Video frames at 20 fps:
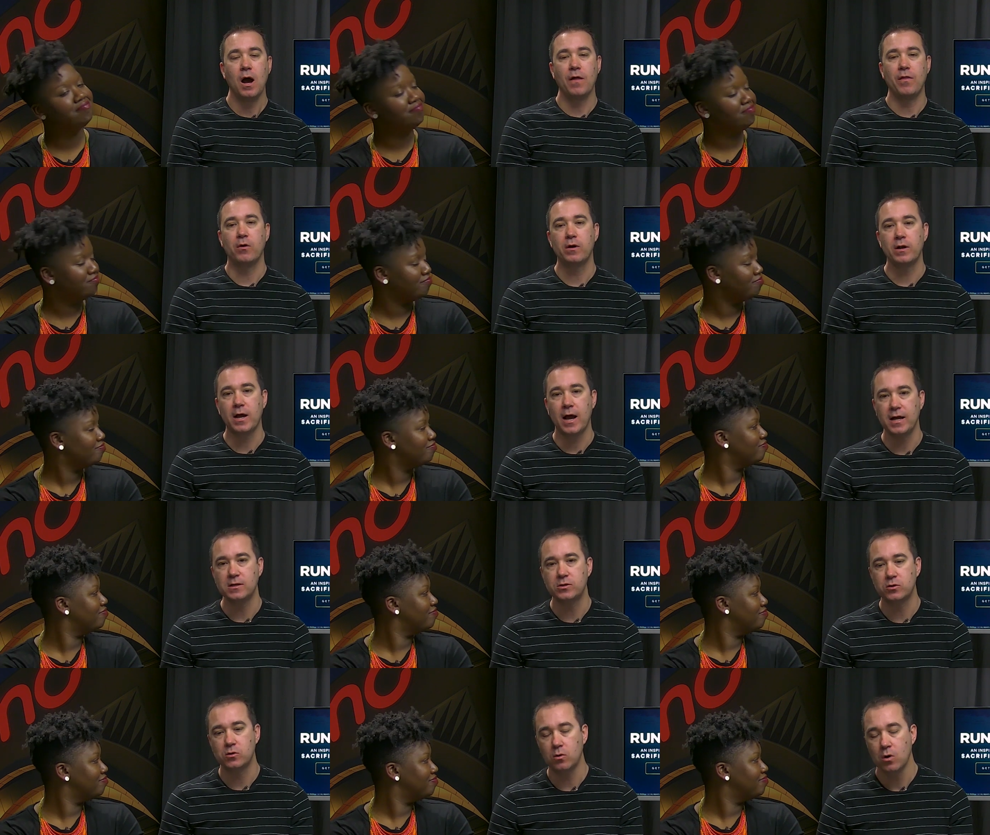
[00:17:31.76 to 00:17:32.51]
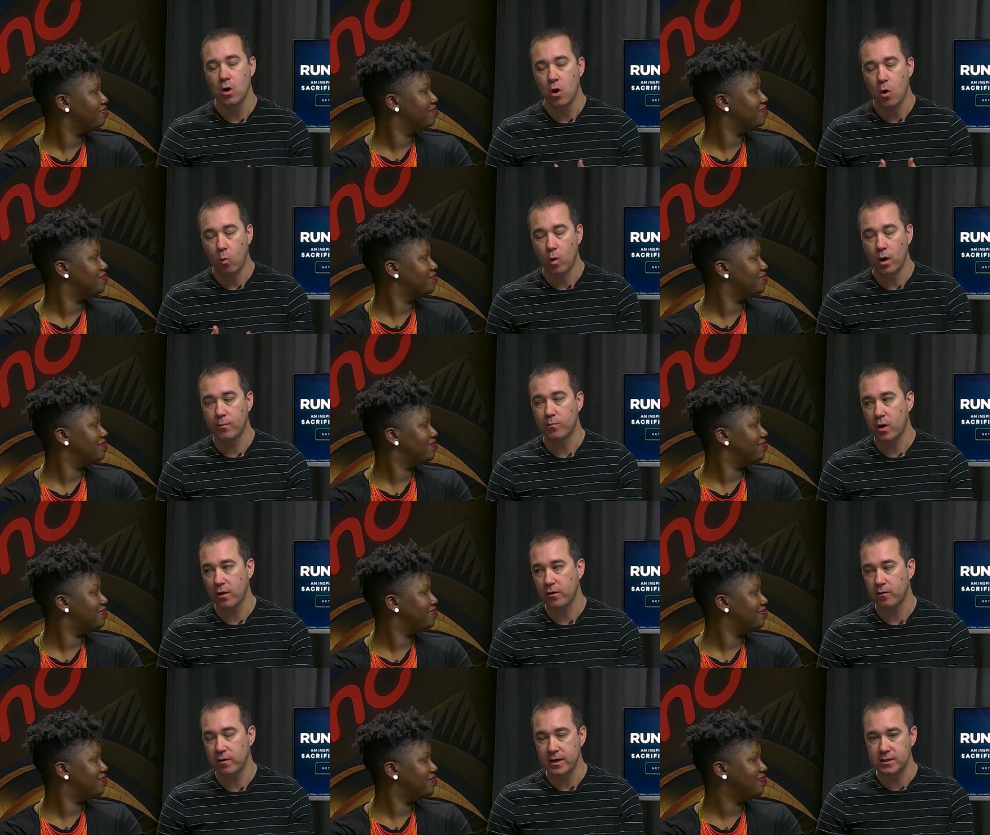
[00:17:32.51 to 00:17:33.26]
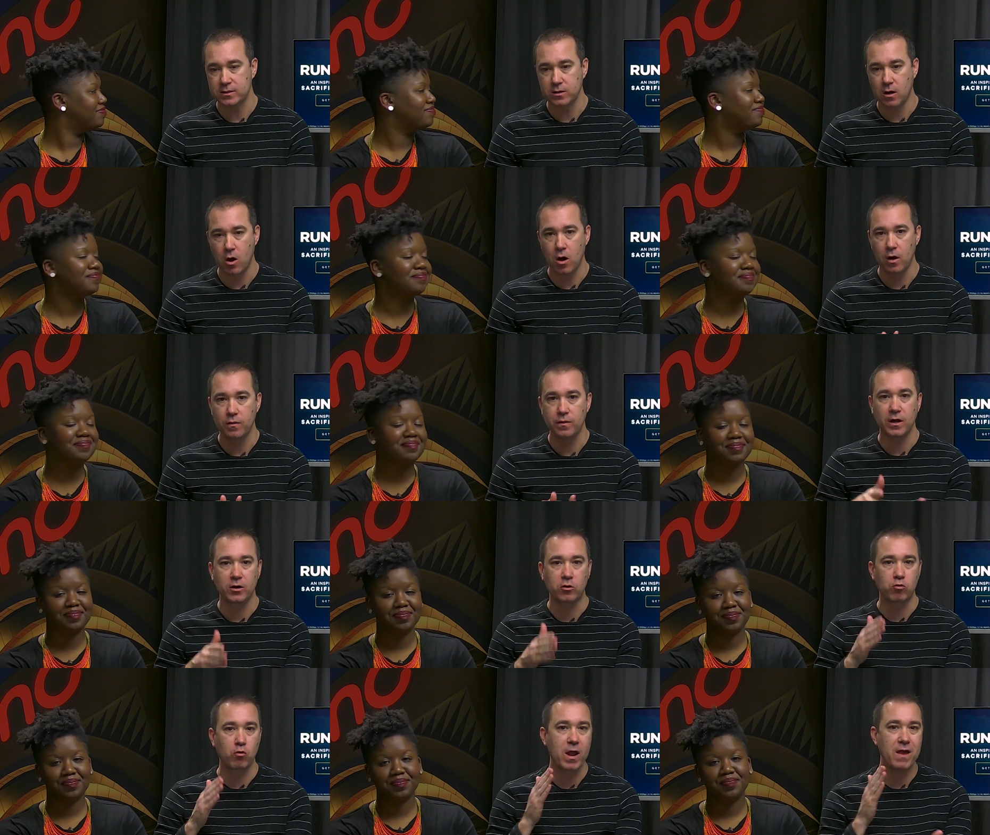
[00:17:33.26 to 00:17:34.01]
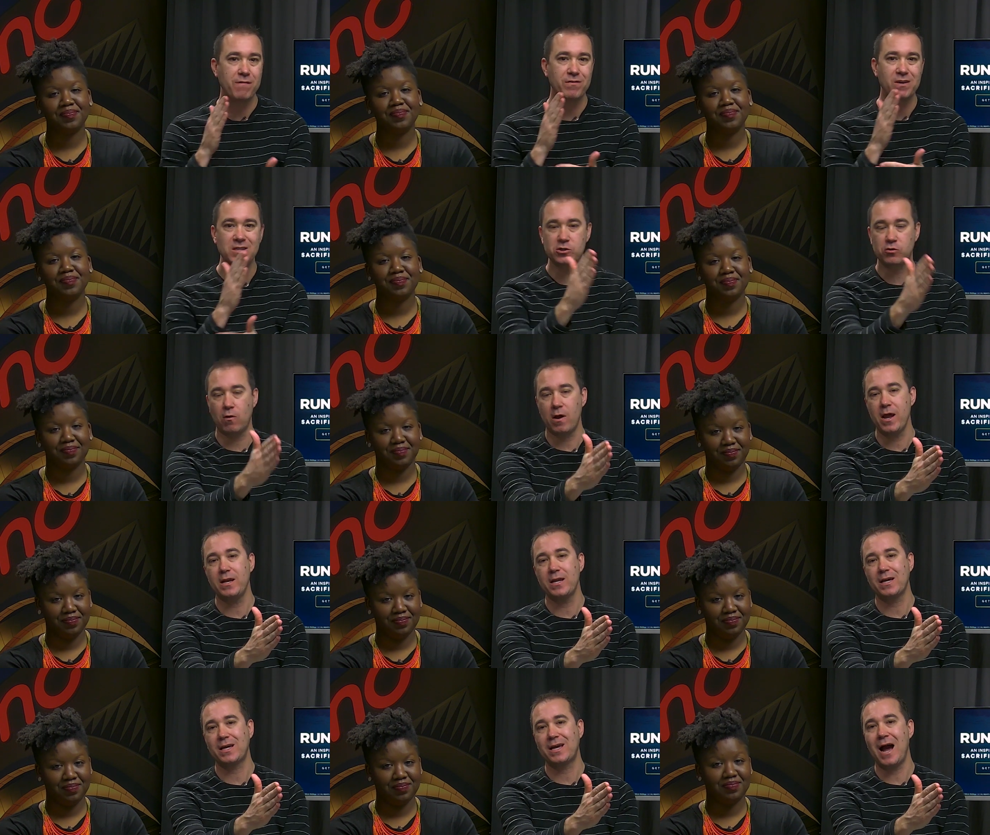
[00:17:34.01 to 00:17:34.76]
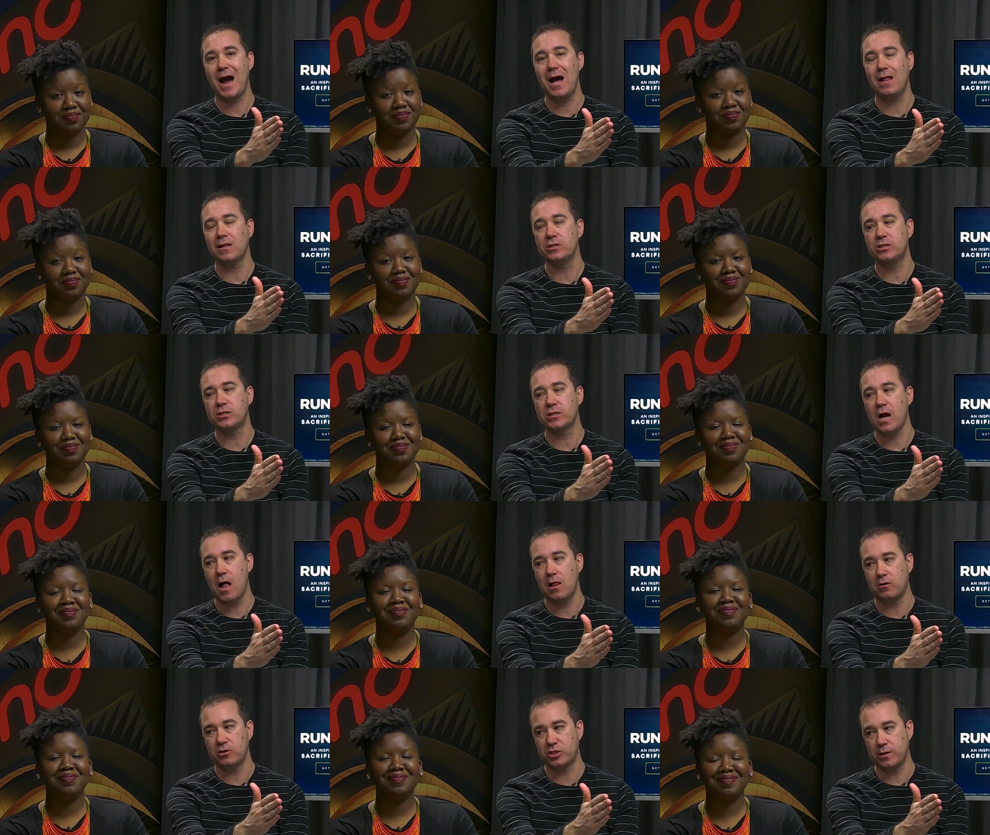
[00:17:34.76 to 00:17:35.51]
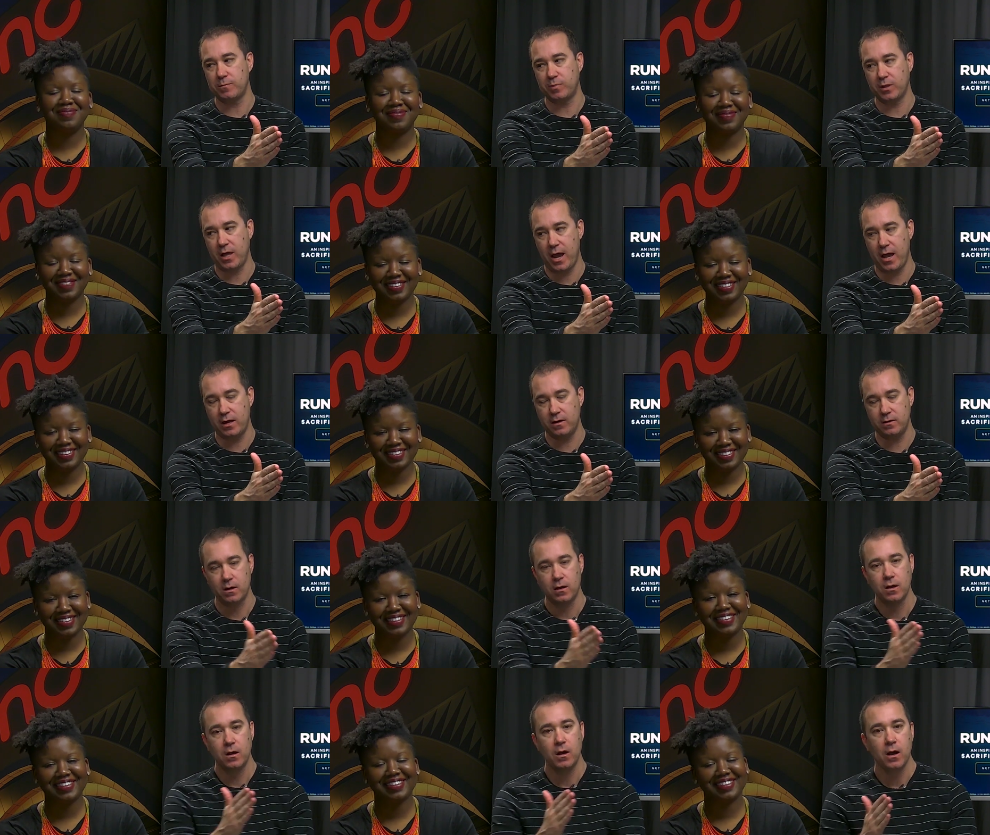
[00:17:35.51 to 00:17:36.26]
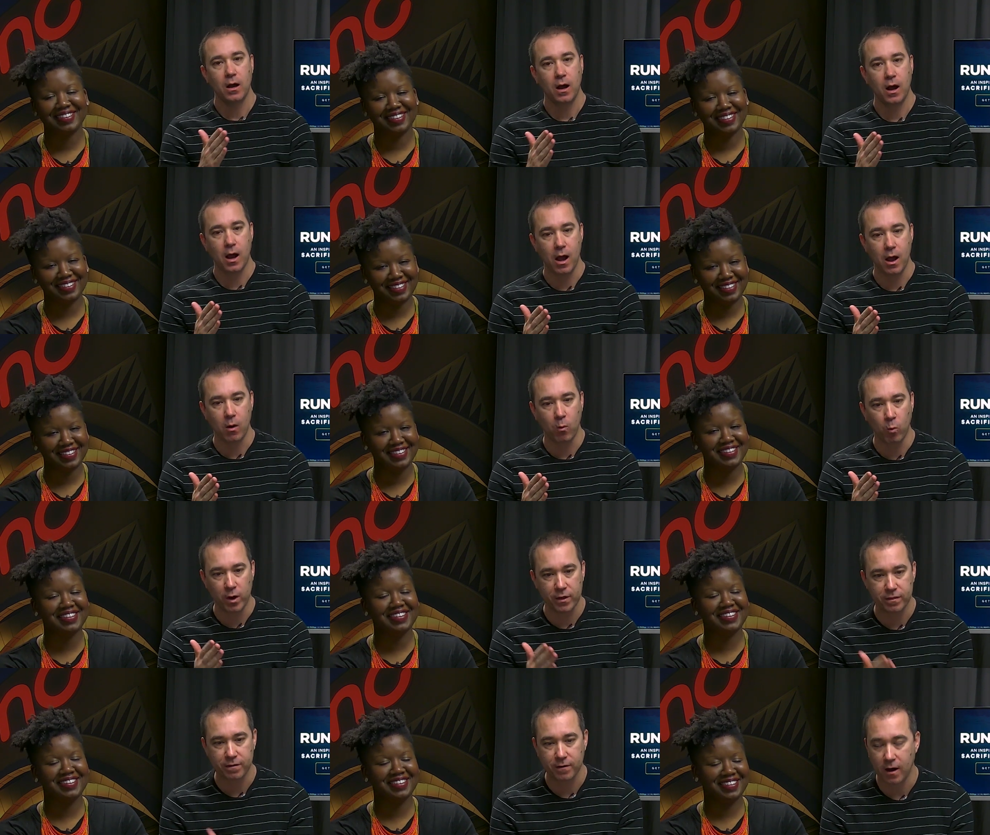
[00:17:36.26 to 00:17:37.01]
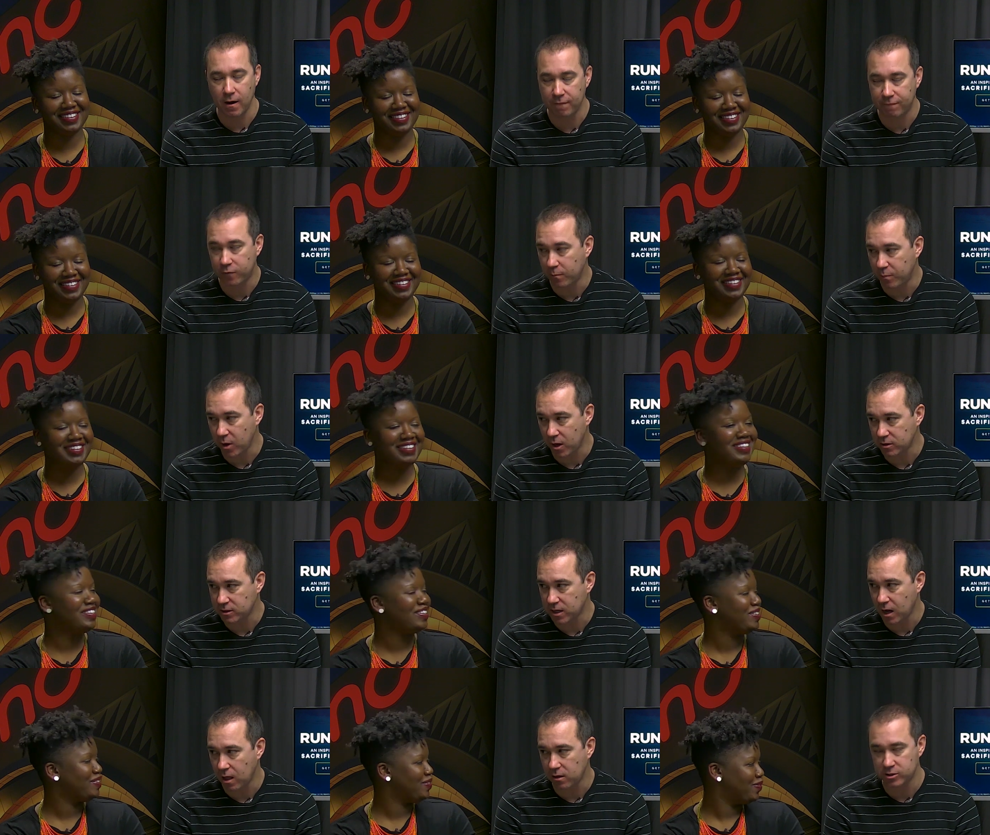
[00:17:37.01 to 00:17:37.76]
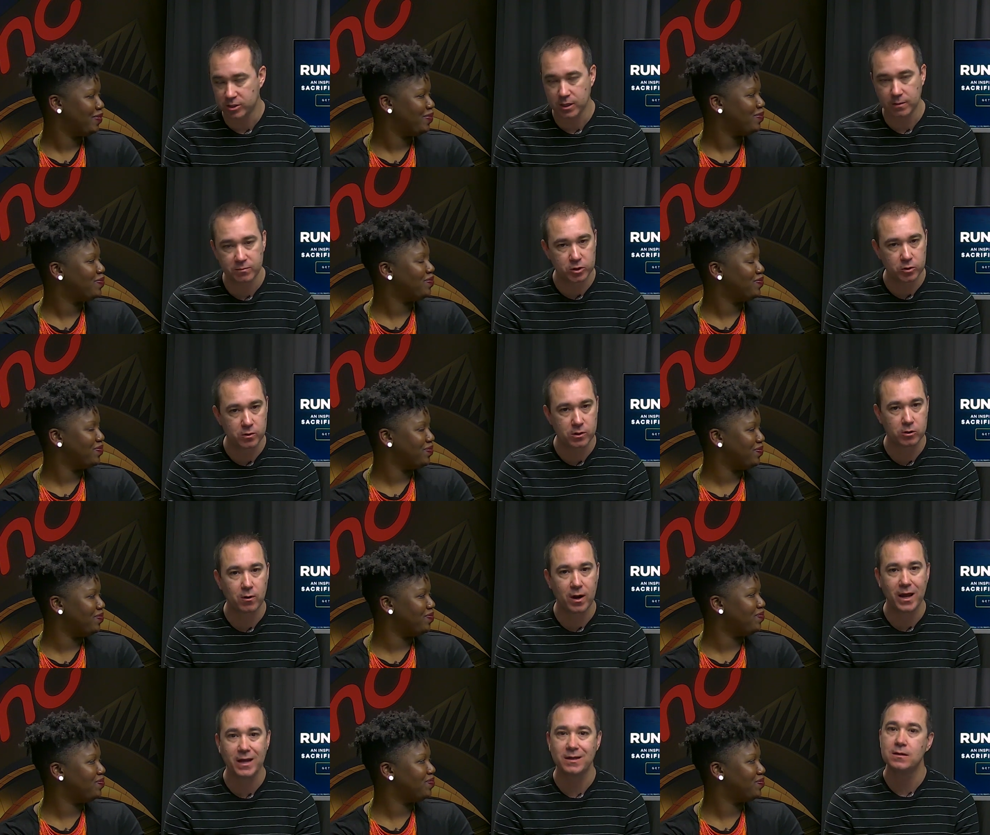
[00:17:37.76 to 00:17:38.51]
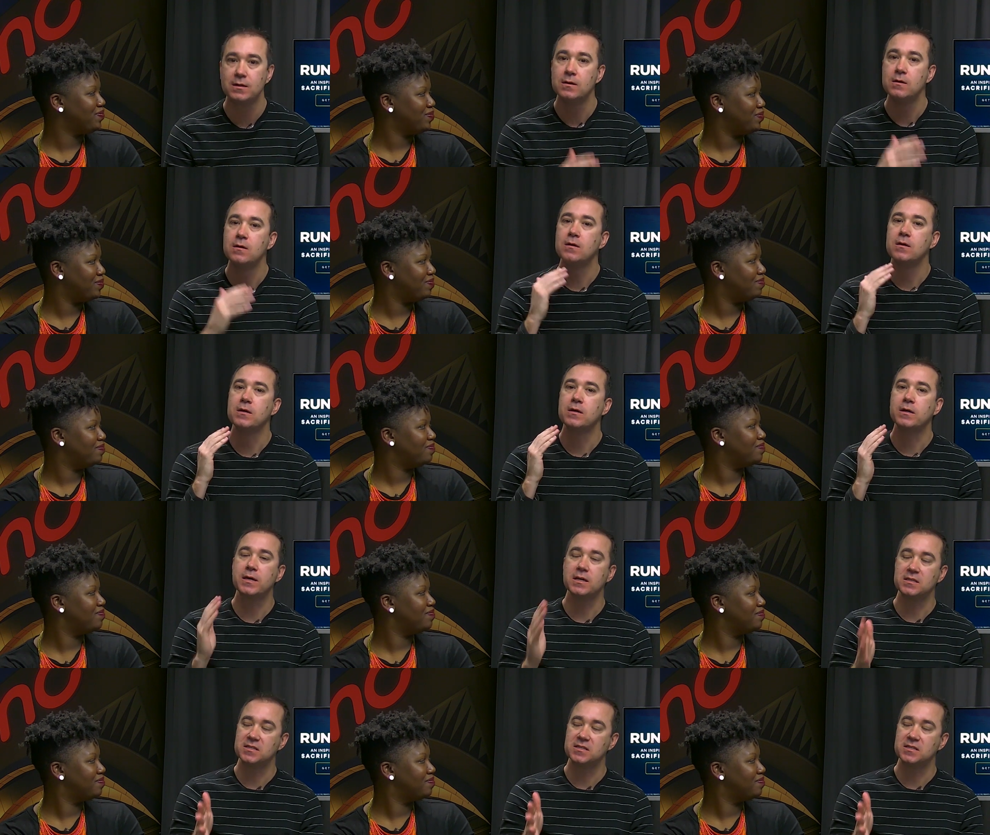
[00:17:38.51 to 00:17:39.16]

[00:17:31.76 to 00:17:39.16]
Speaker 1: involved. Uh, they're in high school. One brother is on the gravy train to college scholarship land uh, with a football scholarship, doing mm-hmm. great.